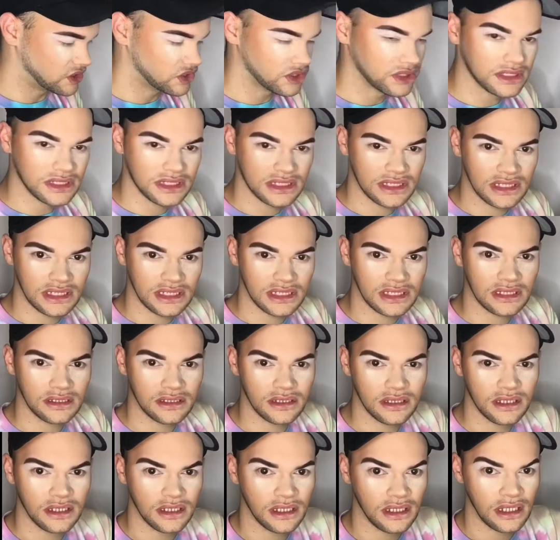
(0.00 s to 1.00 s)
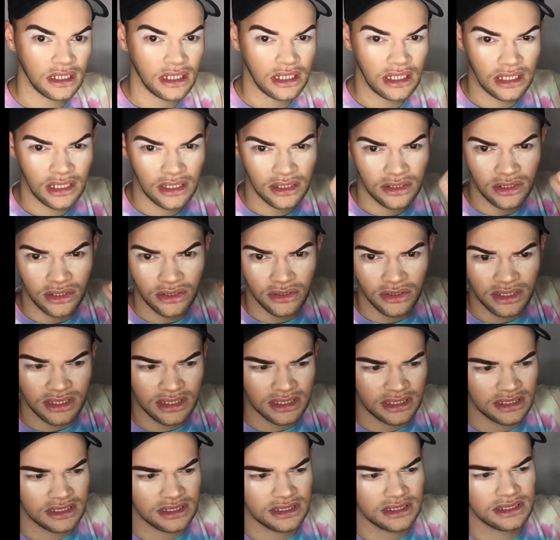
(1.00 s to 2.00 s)
can see, there
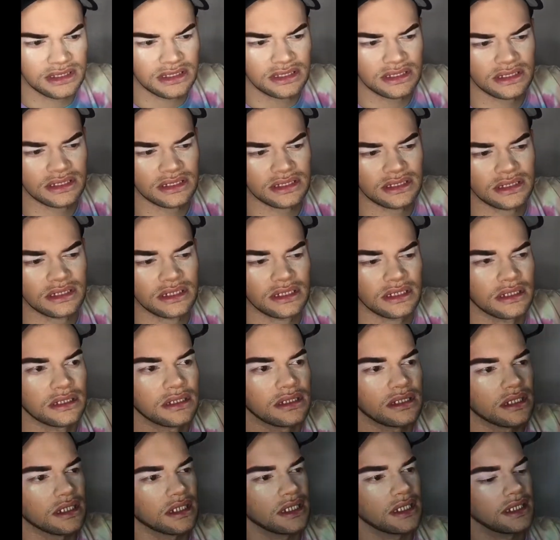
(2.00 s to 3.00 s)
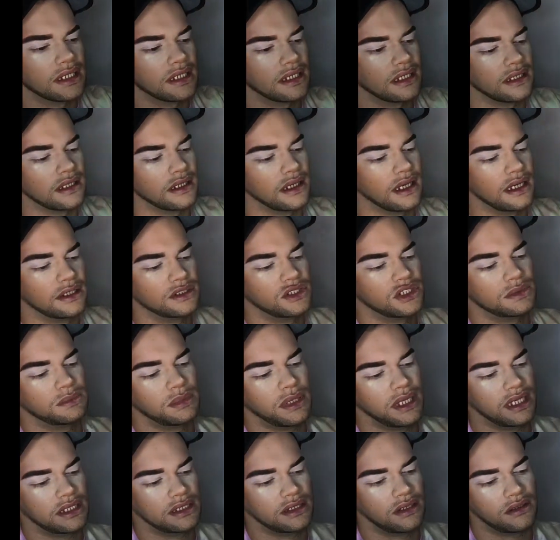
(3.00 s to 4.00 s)
is, I just
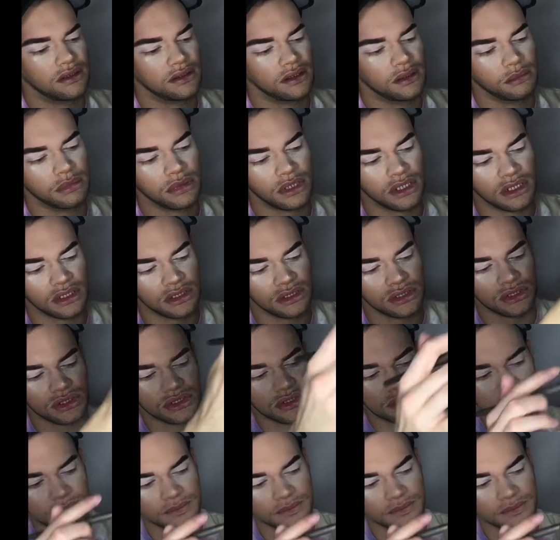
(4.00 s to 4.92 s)
packed on the brush.